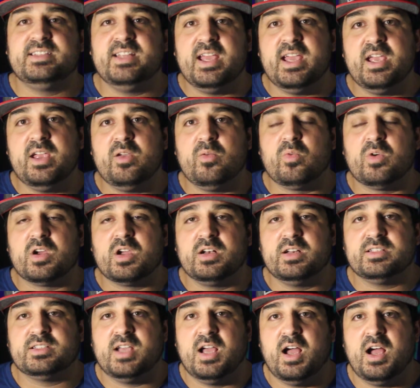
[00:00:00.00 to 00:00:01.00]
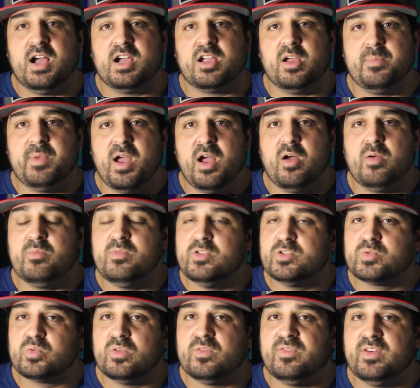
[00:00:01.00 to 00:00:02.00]
today we're going to talk about
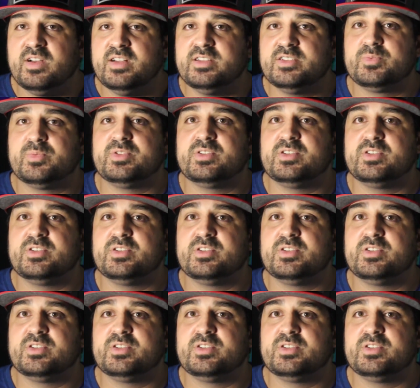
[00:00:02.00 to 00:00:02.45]
mutual funds,